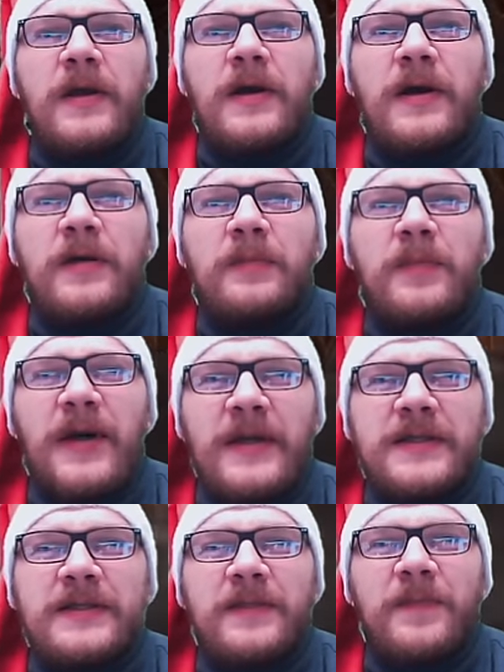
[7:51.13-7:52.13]
Uh,
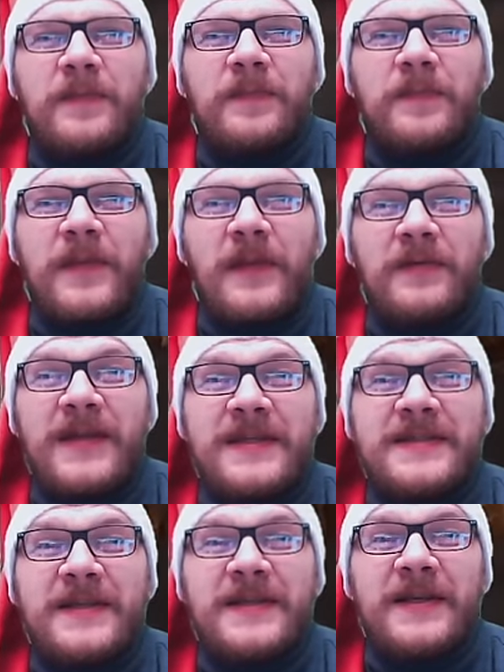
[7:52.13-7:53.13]
but we can
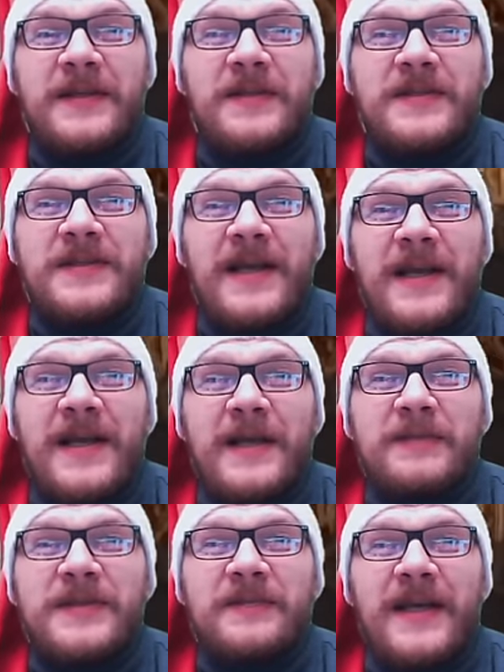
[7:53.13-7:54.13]
see that you stack
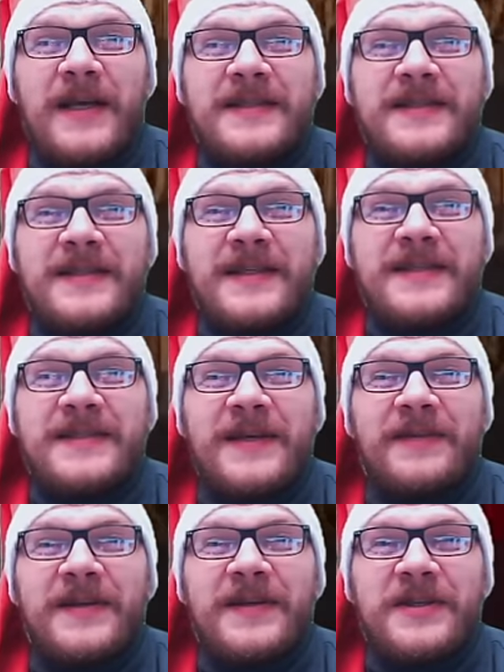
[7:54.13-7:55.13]
up some nice 6,
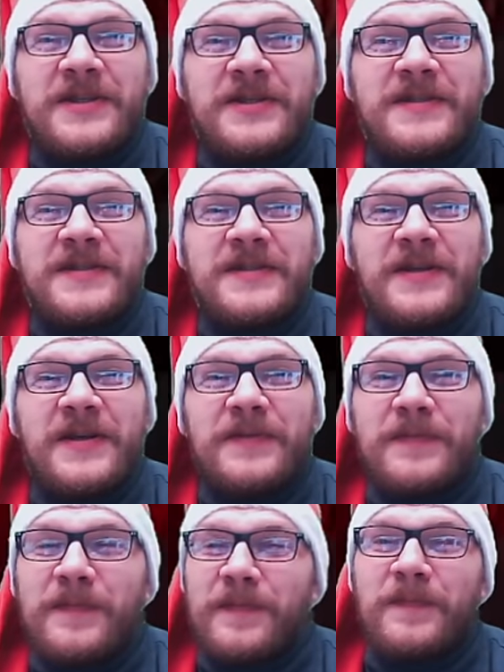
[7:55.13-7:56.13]
7 degens, you
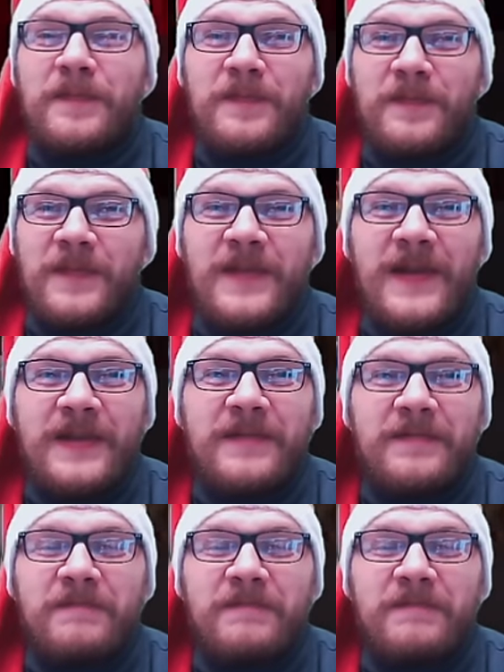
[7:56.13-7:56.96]
know, that